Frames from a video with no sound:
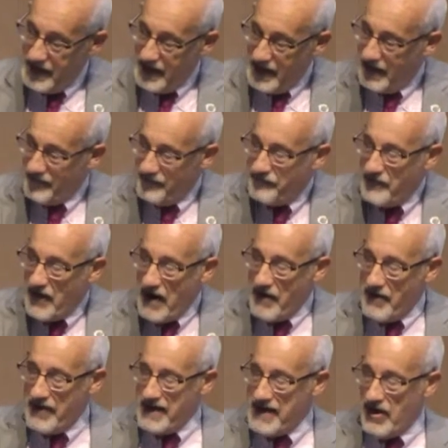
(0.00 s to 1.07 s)
a
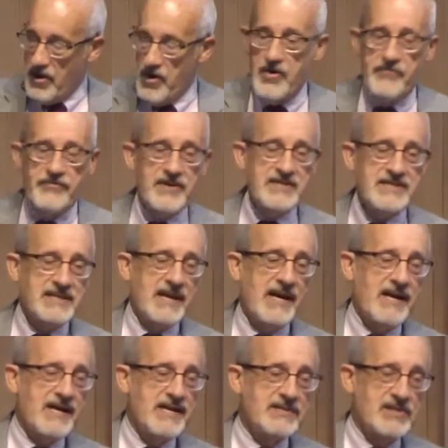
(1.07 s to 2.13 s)
very
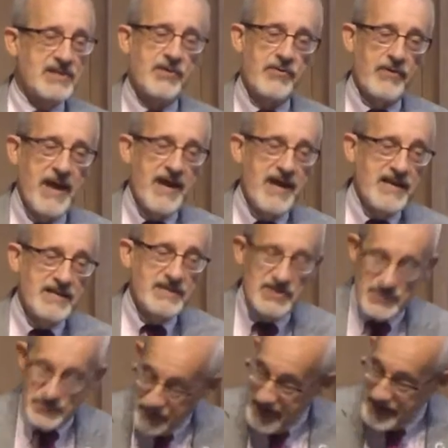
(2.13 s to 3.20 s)
oversized gray
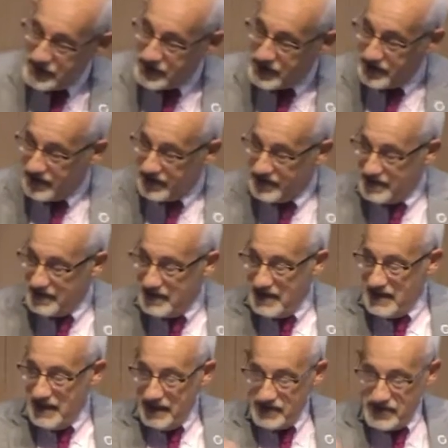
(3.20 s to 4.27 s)
sweatshirt
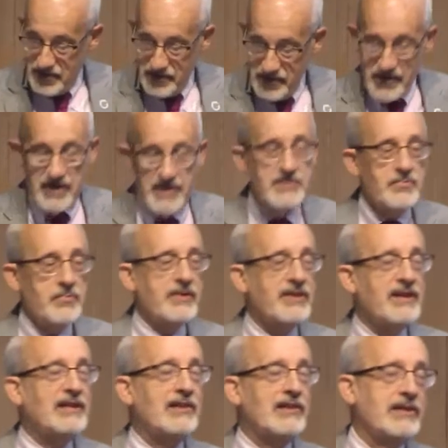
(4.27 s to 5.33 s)
adorned with
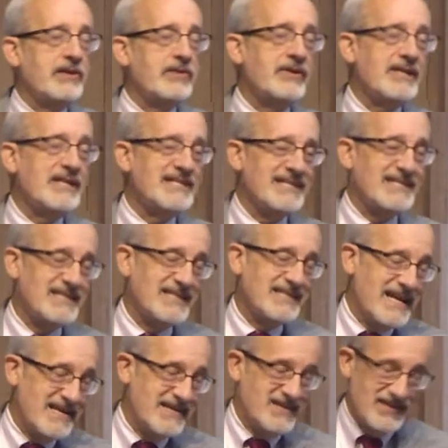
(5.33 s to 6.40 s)
glittery
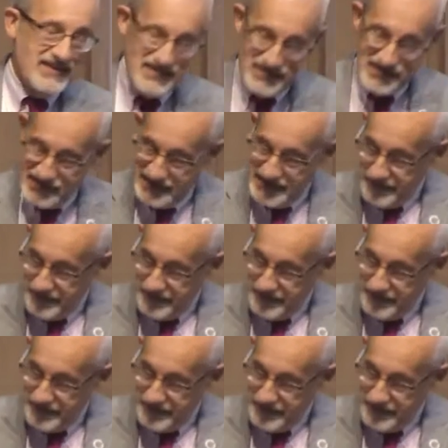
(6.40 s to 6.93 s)
Santas.